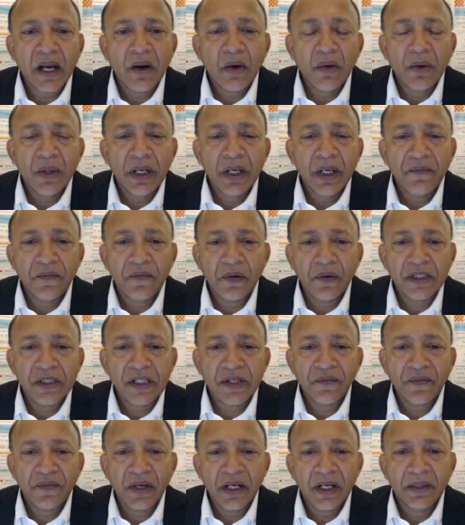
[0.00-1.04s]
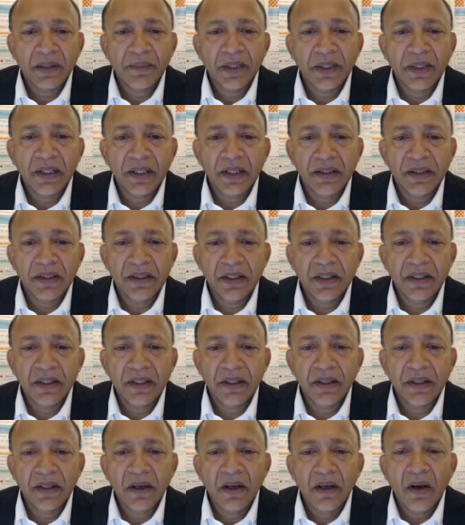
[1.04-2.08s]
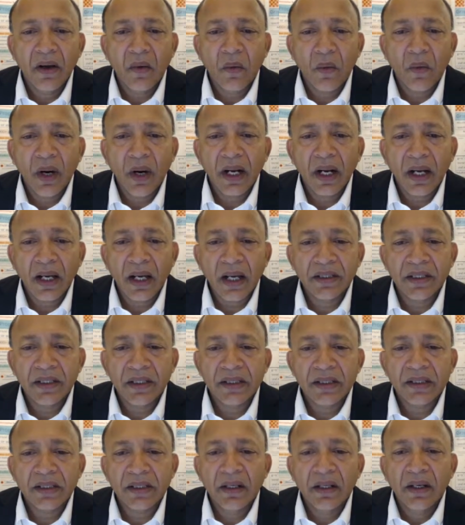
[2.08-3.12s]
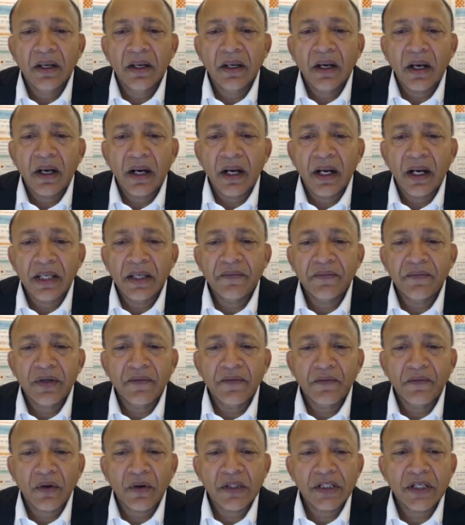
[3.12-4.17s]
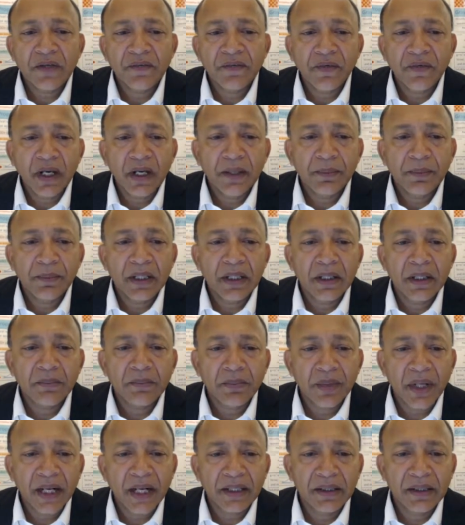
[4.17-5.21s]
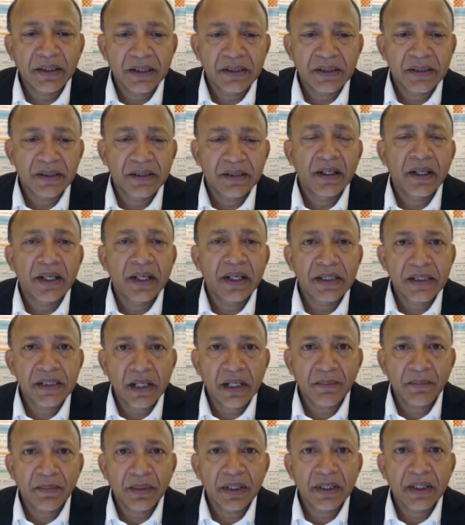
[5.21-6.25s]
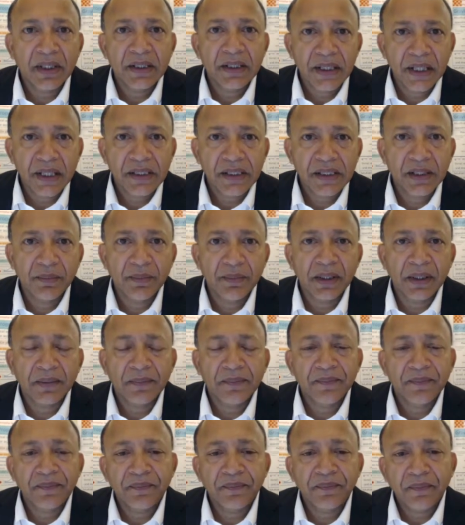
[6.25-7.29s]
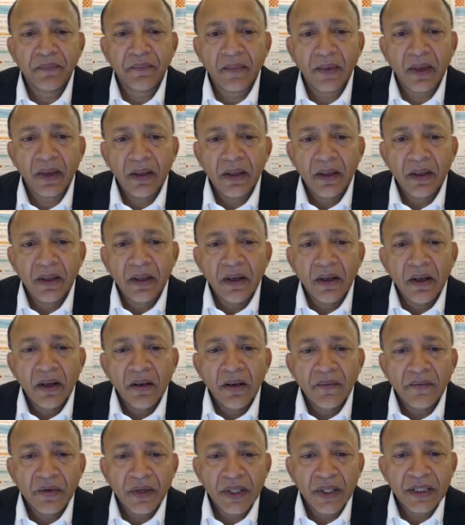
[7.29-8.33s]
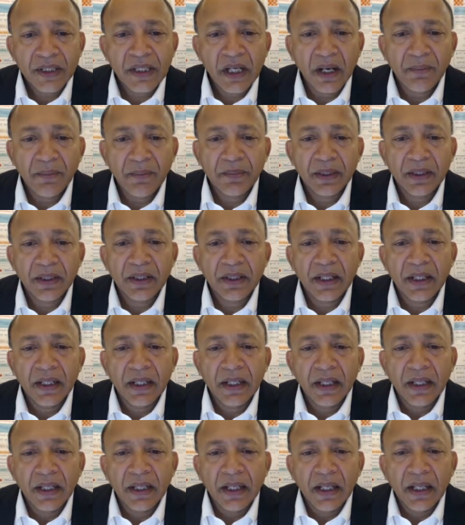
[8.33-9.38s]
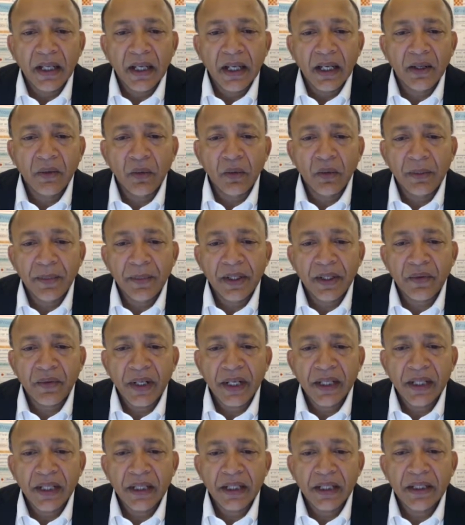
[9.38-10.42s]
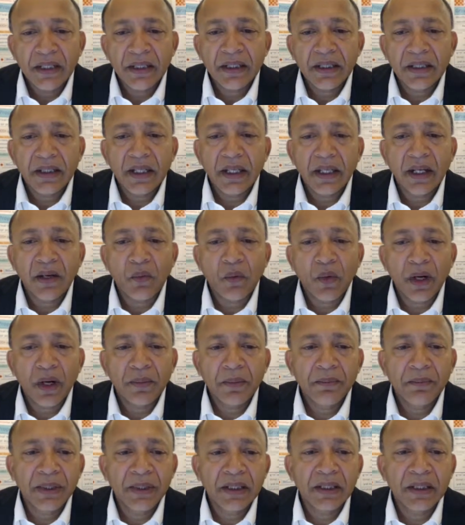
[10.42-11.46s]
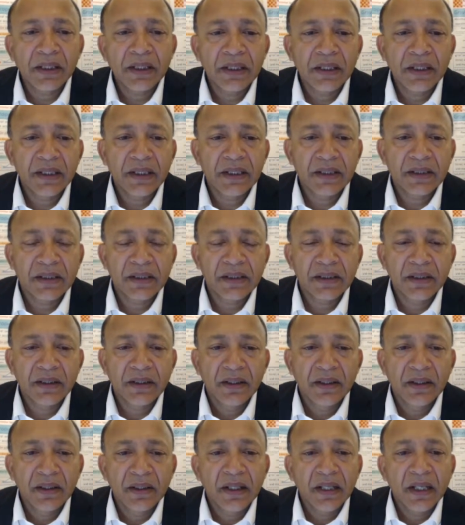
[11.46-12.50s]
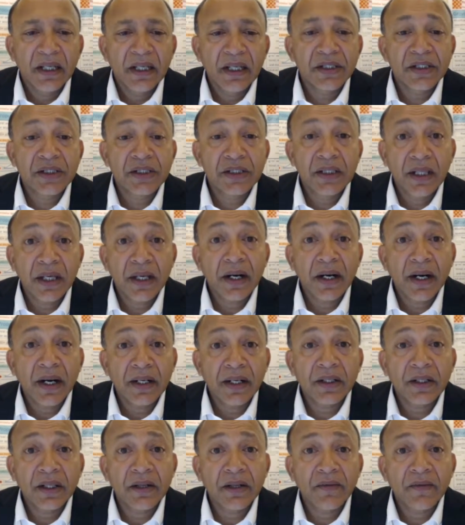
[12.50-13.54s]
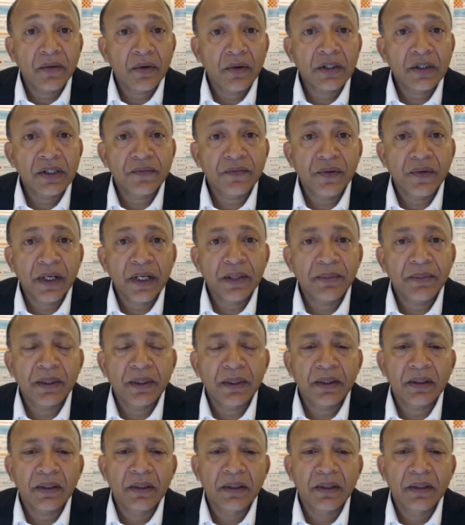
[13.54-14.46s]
only falsifiable in theory, while others are even falsifiable in practice, example, testable. For example, "it will be raining here in 1 billion years" is theoretically falsifiable,